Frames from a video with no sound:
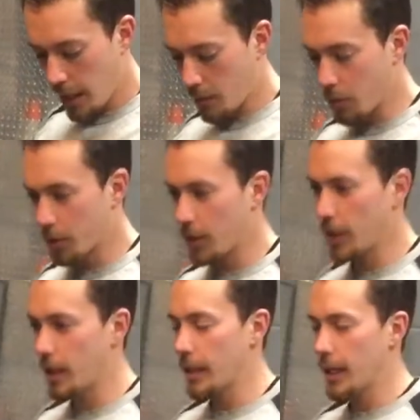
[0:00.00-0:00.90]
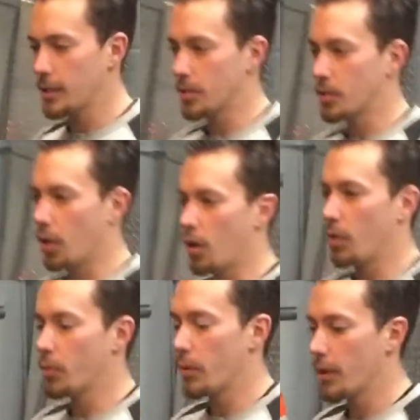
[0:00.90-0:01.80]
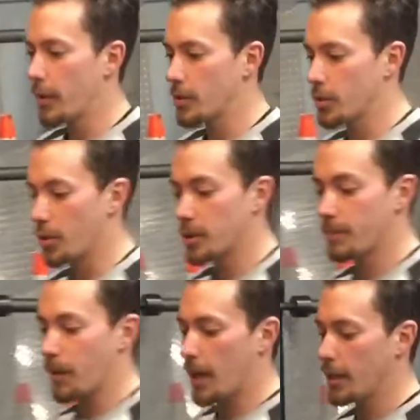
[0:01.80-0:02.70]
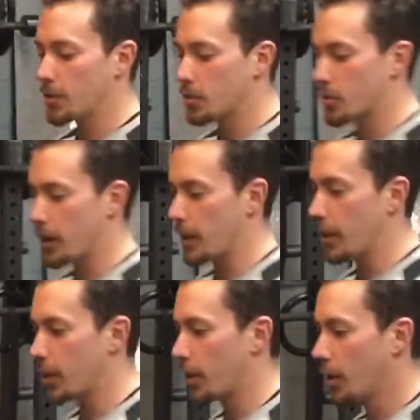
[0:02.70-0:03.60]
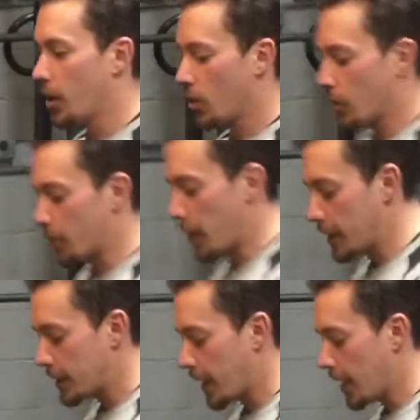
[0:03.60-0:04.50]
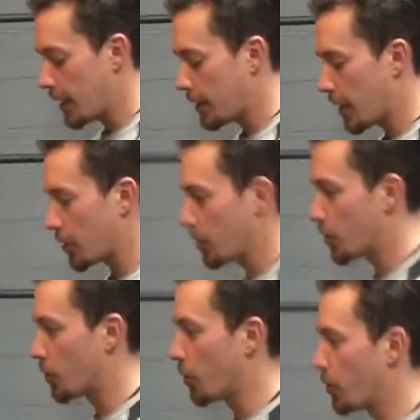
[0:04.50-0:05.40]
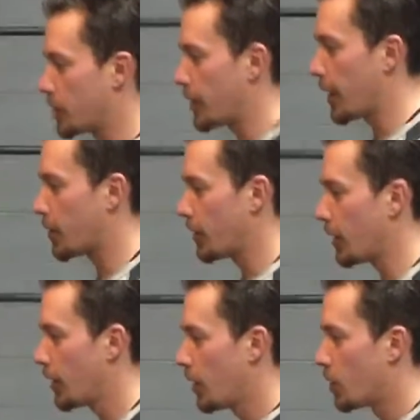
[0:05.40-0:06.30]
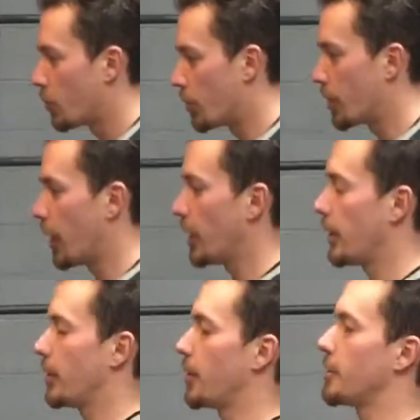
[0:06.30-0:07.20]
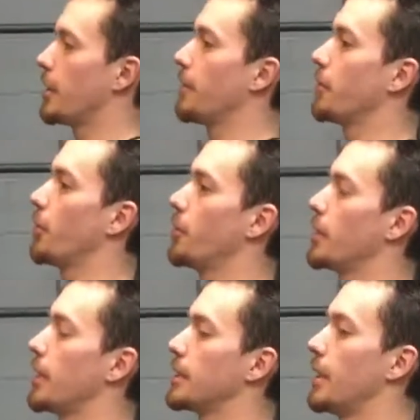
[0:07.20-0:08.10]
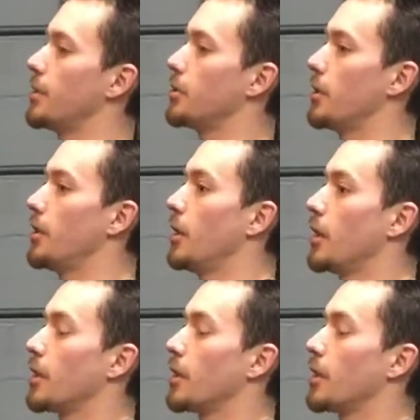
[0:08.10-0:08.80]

And we're going to get nice and tall. We want to make sure our spine is straight here. We're maintaining that good core integrity. We're not letting ourselves go into extension,